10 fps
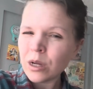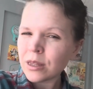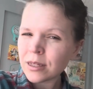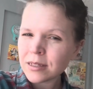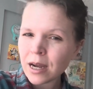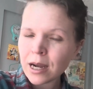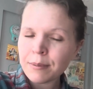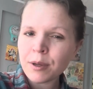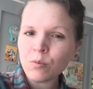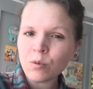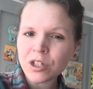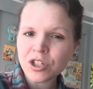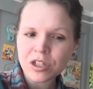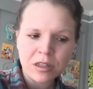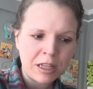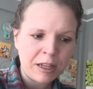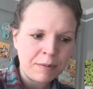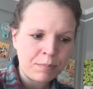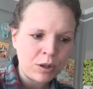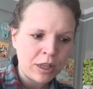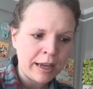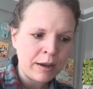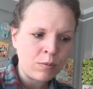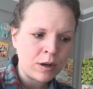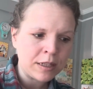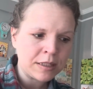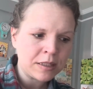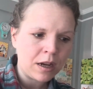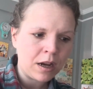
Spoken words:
the time in which the play was,